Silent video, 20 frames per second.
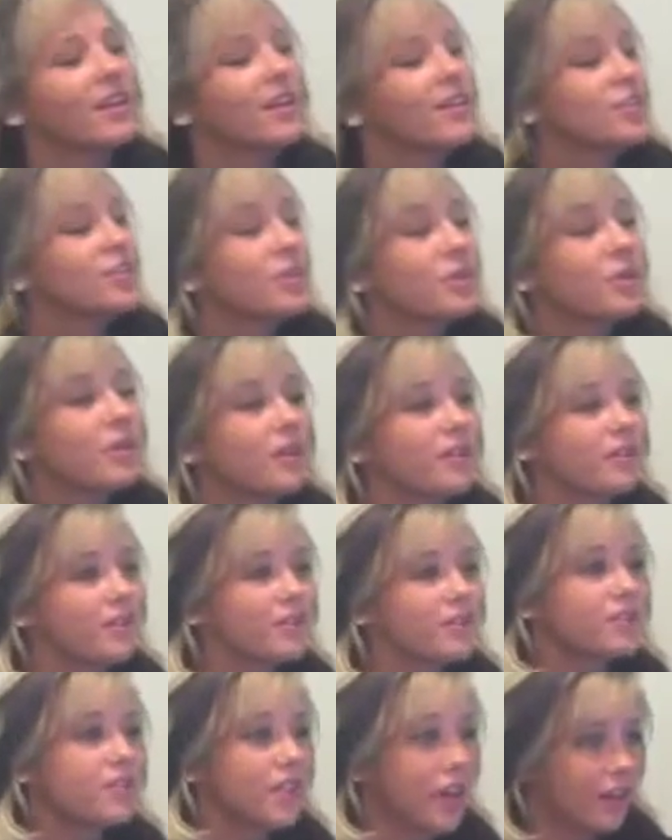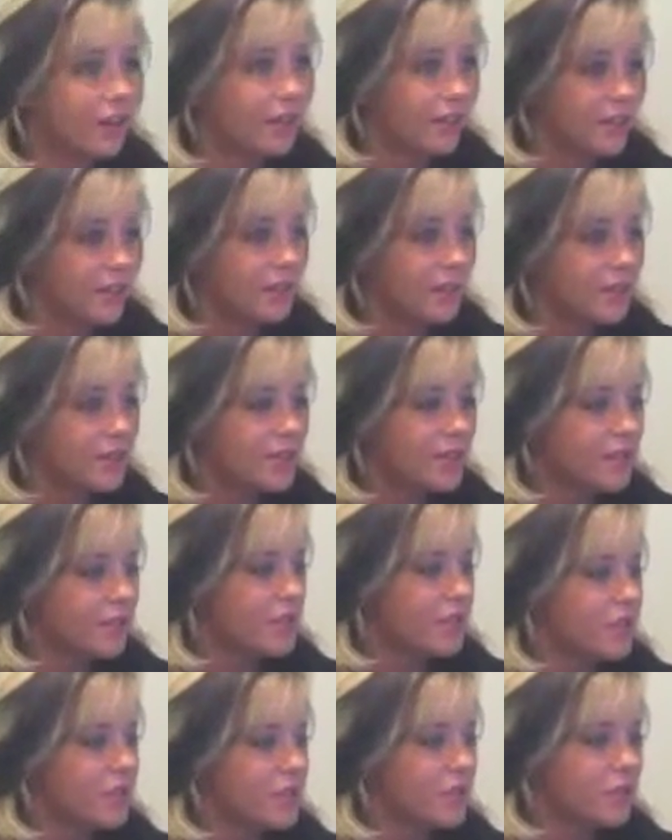Due to our large salary expenses,
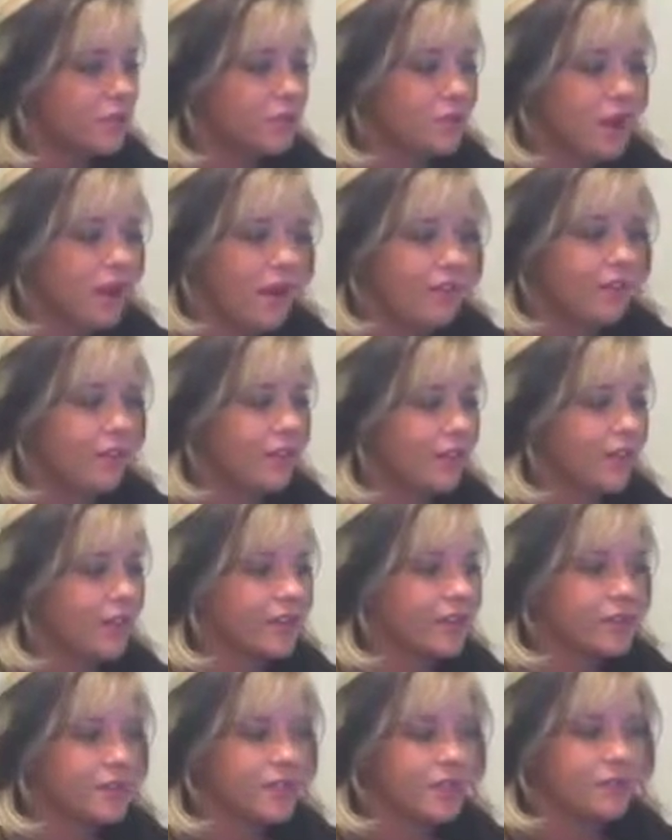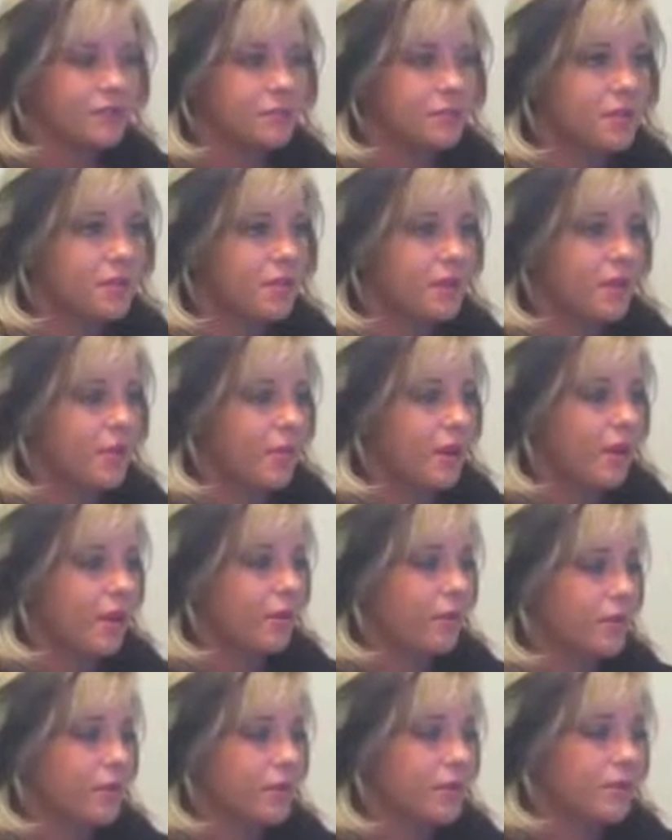do you have any advice to give to me
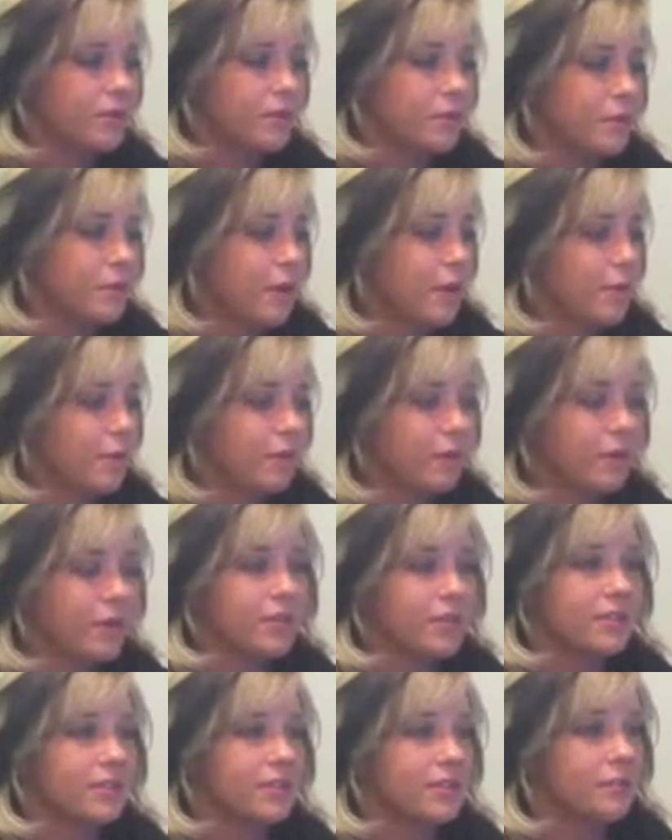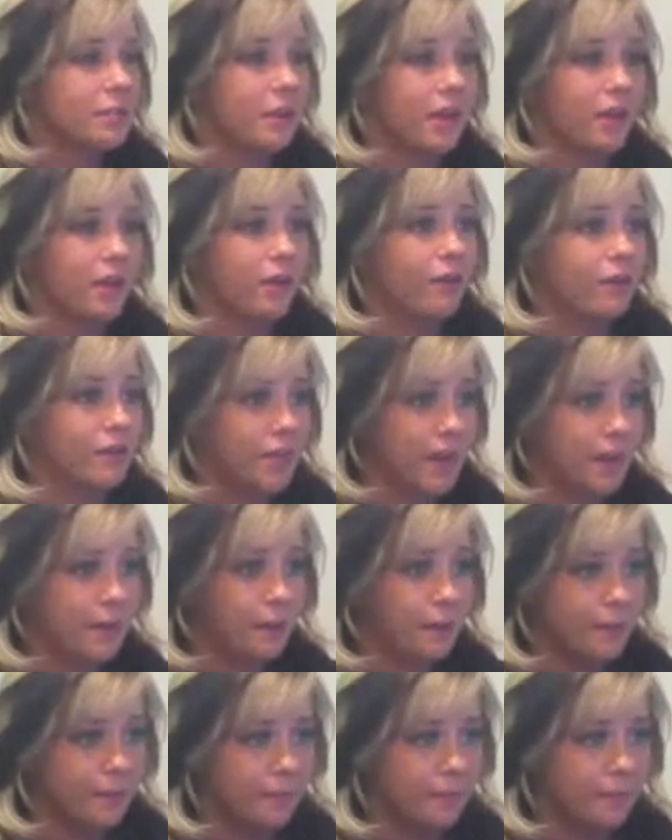about what to do with my employees and paying overtime?